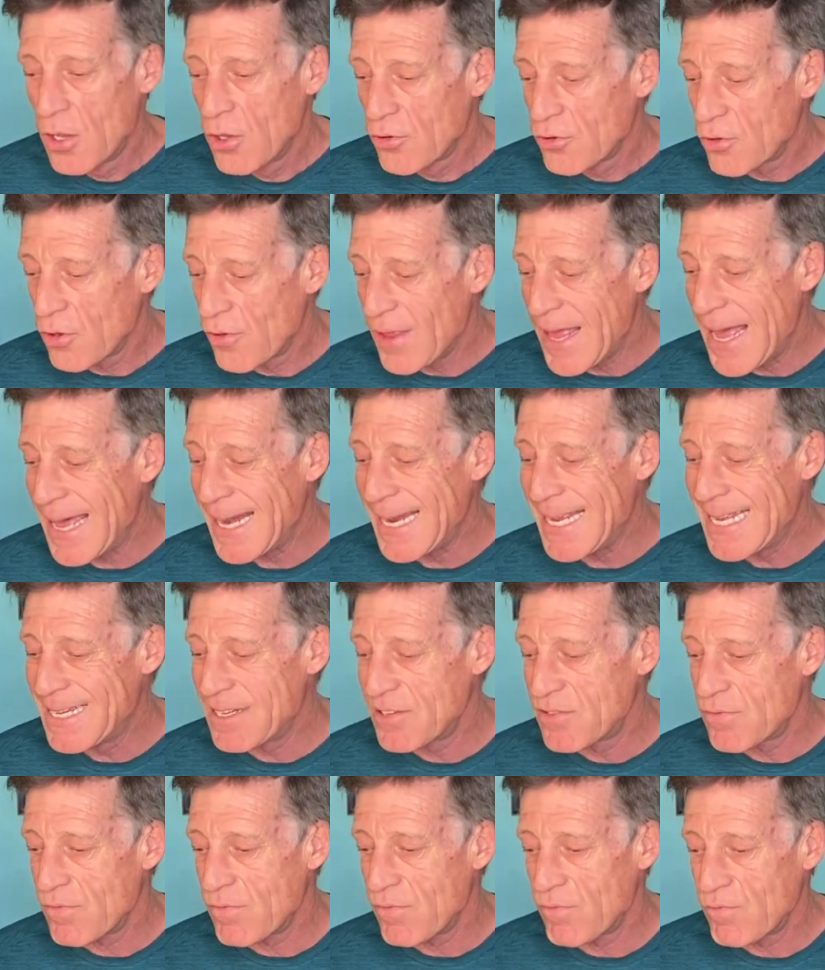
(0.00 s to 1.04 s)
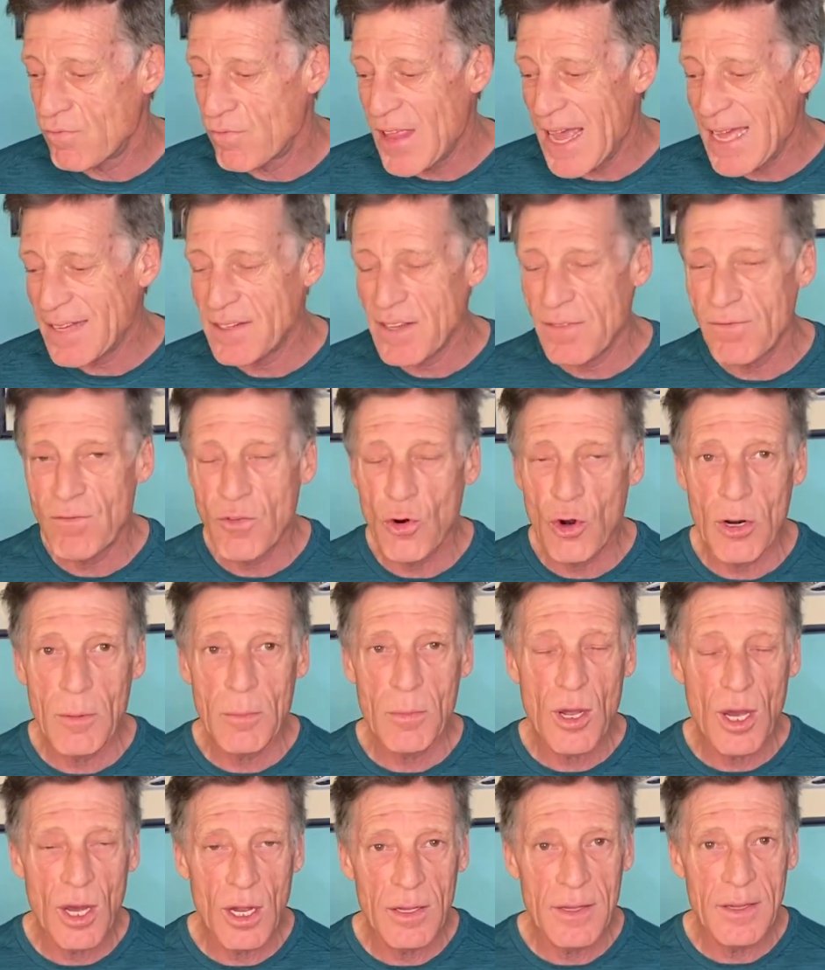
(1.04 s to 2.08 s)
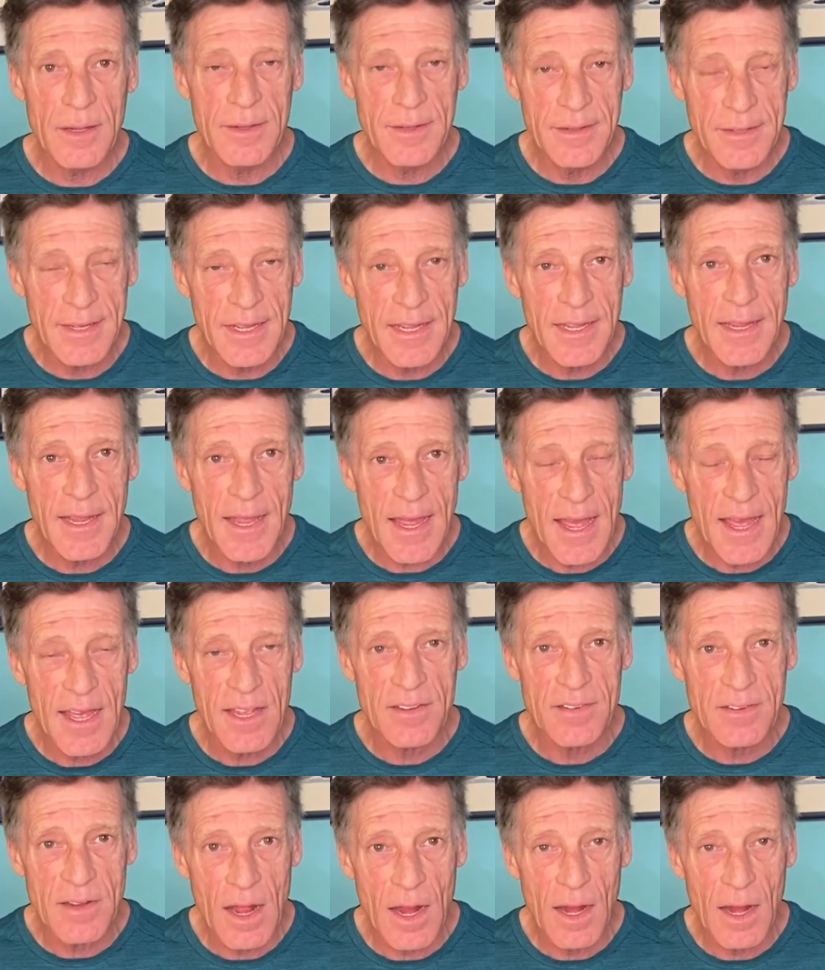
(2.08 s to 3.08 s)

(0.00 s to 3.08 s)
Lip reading: So that's a form called DS